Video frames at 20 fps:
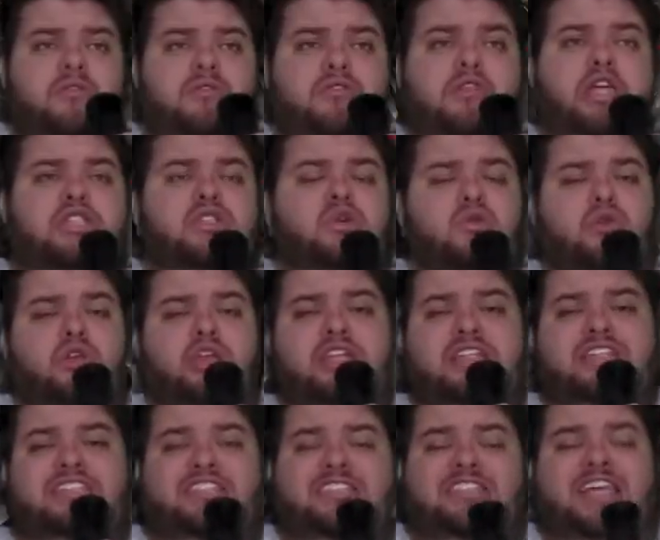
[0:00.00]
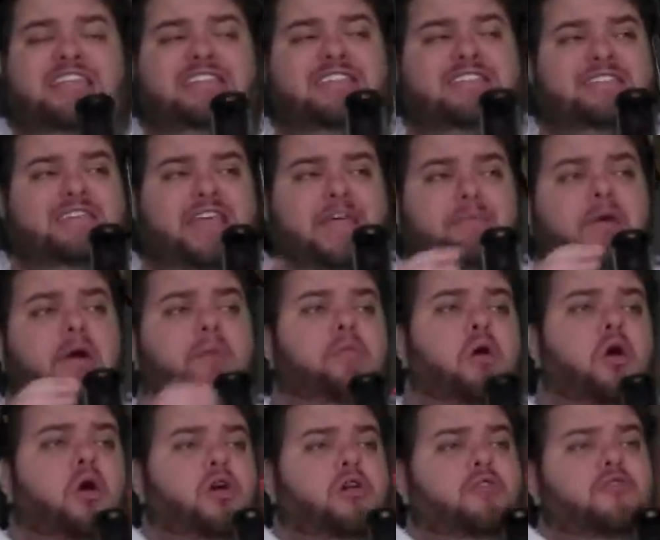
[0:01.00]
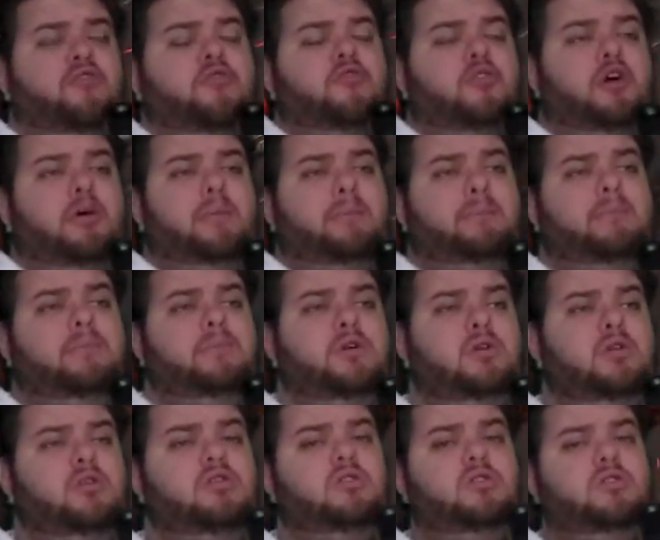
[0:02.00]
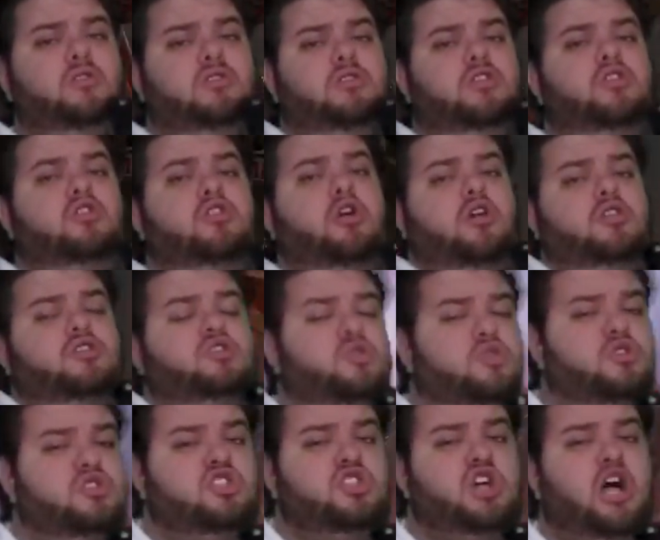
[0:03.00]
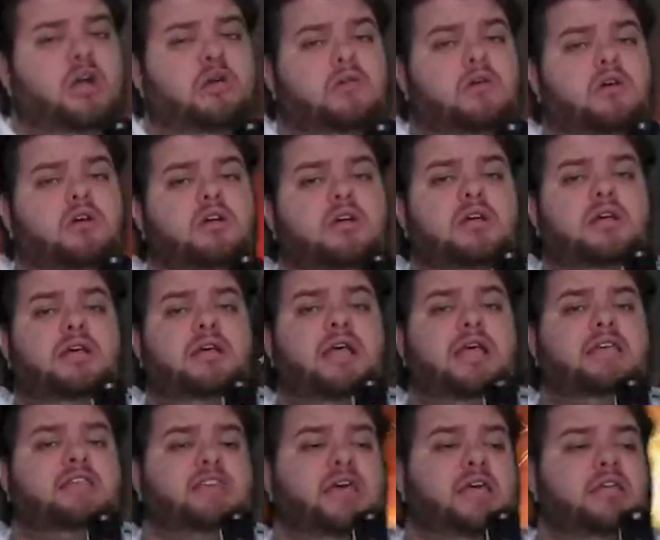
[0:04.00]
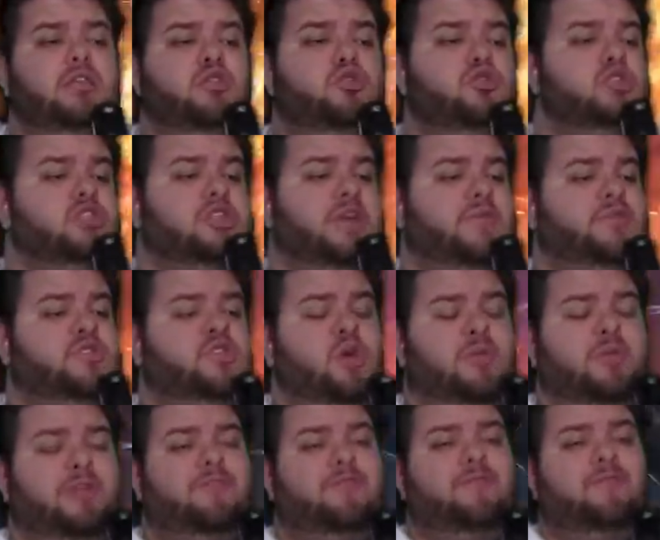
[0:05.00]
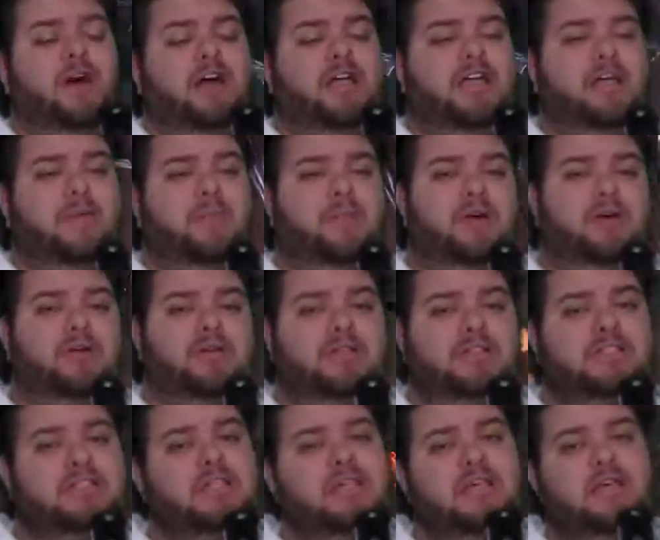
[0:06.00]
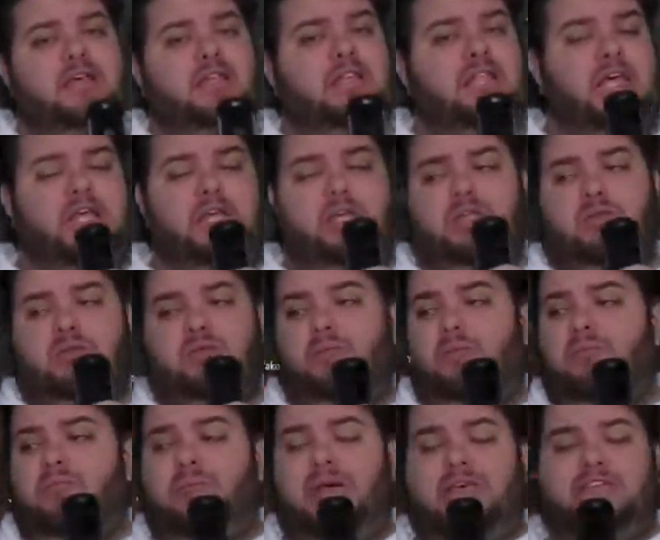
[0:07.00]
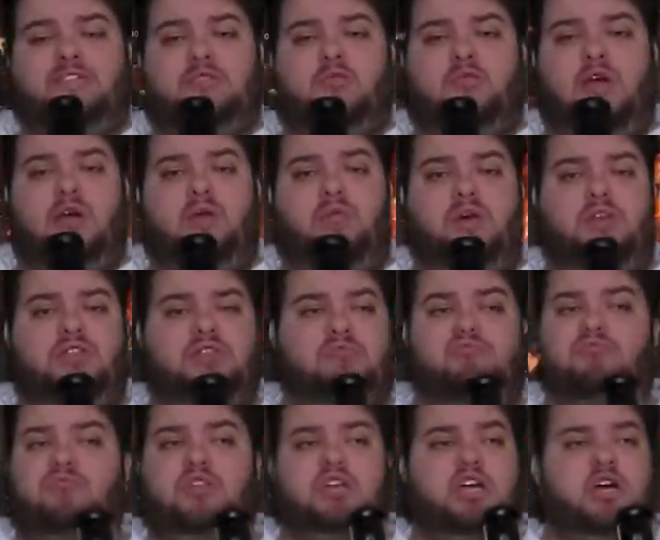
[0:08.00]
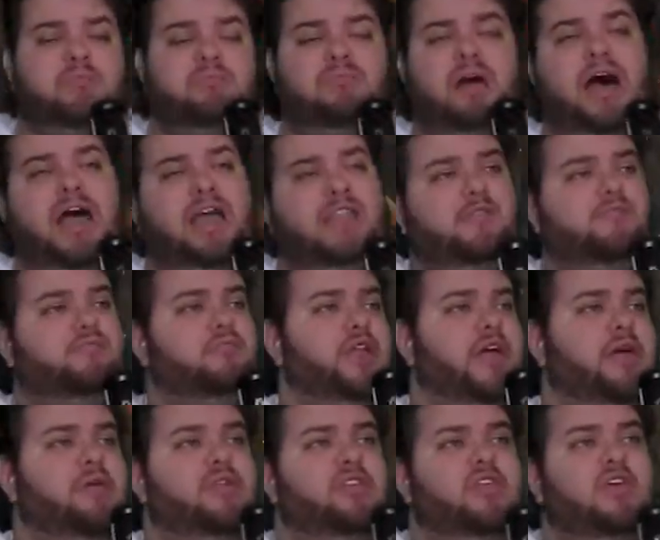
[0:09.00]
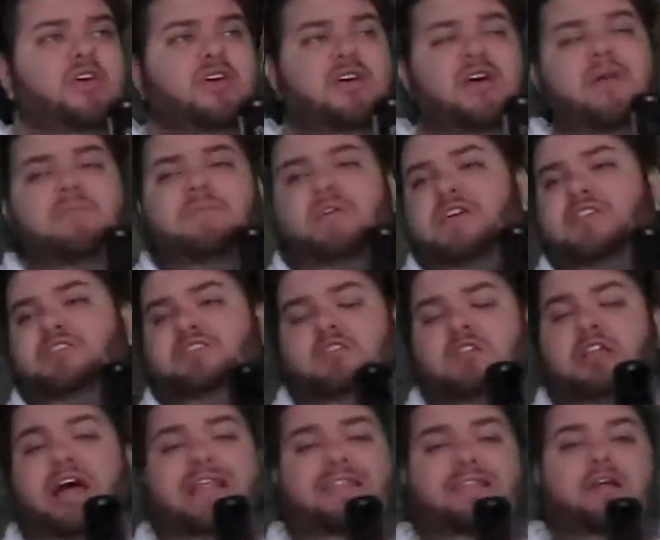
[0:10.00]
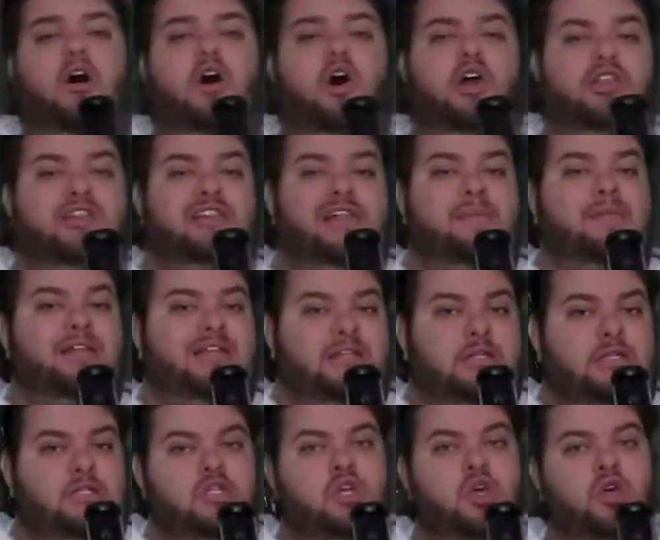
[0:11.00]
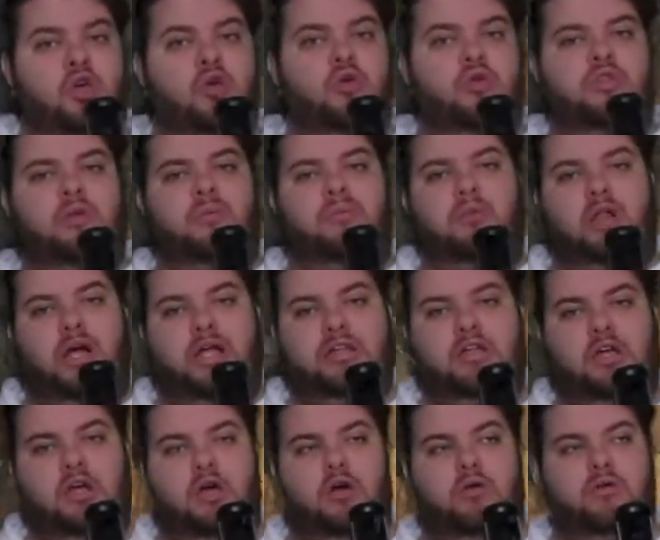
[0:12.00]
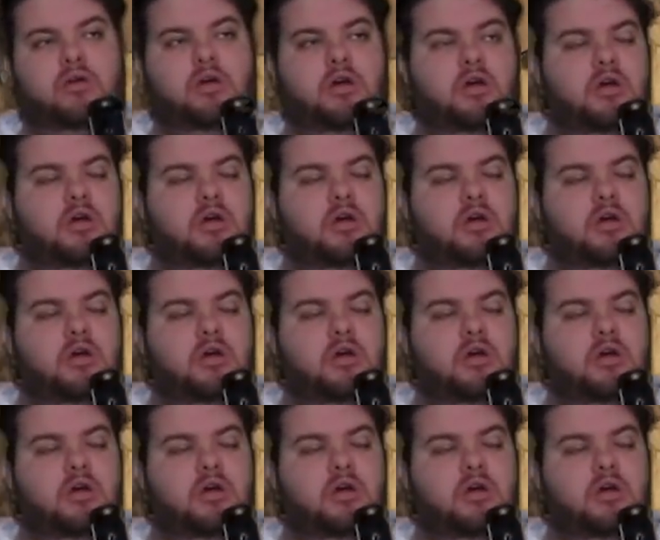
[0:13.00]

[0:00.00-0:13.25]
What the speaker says: That's what really sets this game apart from the Dark Souls genre, is that you just have so many fucking abilities that you can mess around with and combine and play with, because they're not all limited to the blood code.